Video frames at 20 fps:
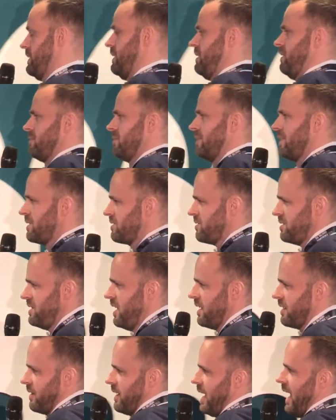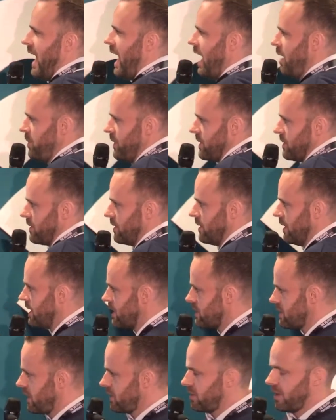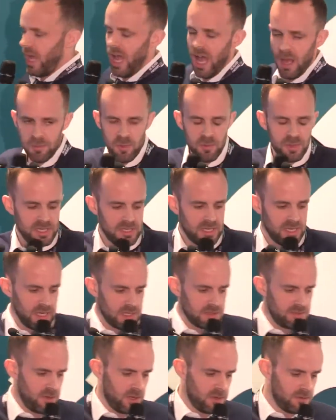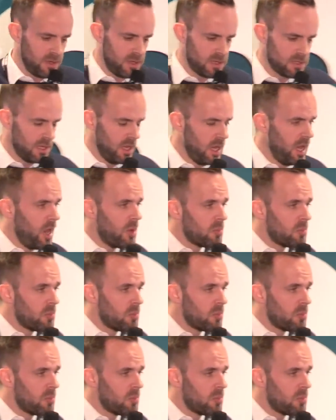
You know, it's just not going to happen. It's not going to happen within the next five years.